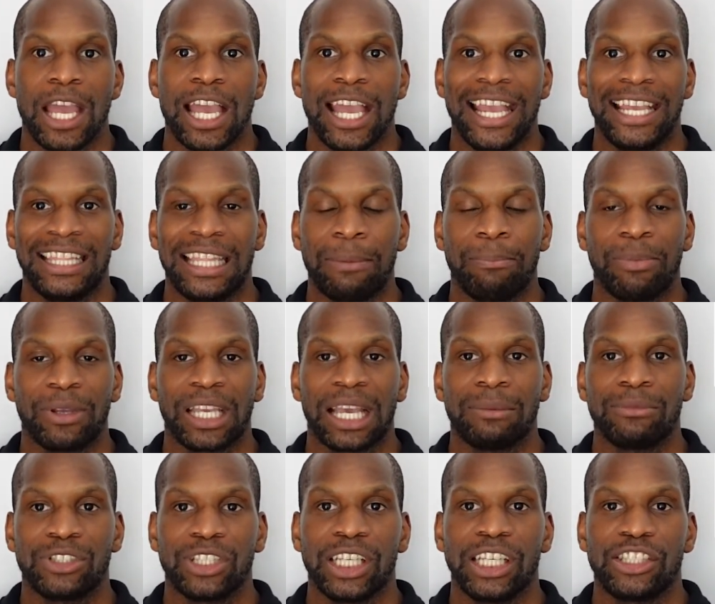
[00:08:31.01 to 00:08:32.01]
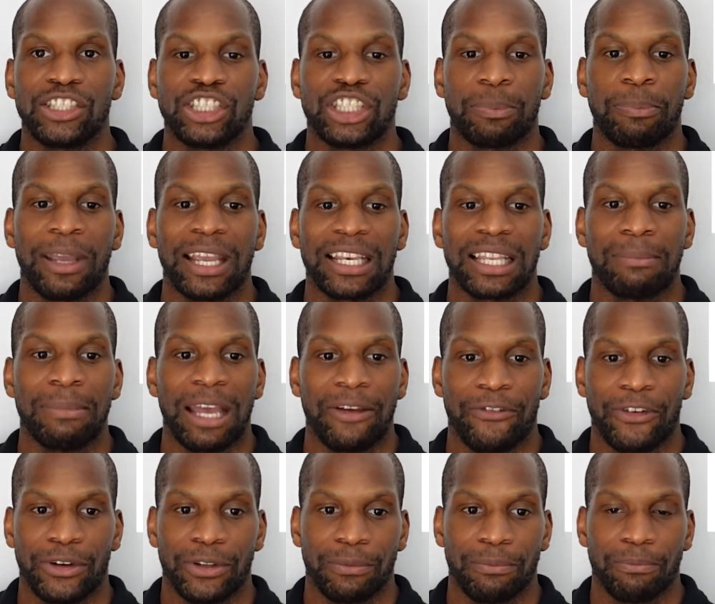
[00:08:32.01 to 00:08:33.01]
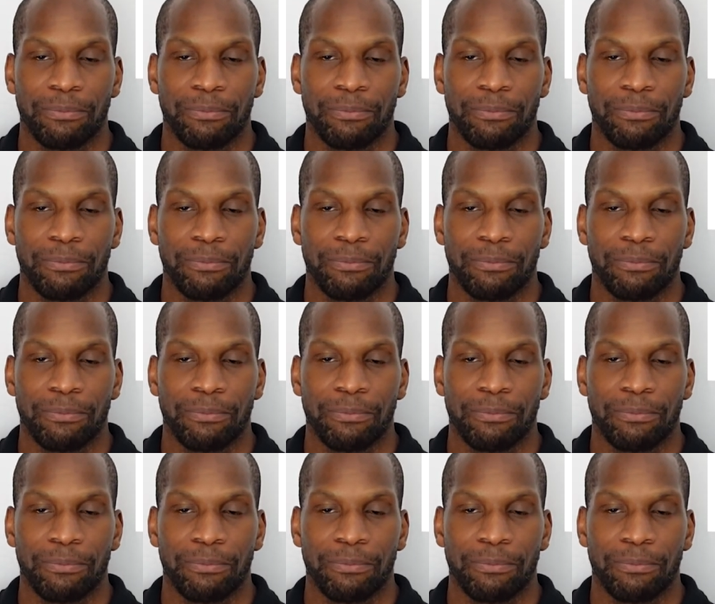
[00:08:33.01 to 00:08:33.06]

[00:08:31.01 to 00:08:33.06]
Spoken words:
it then becomes easy to pick the method,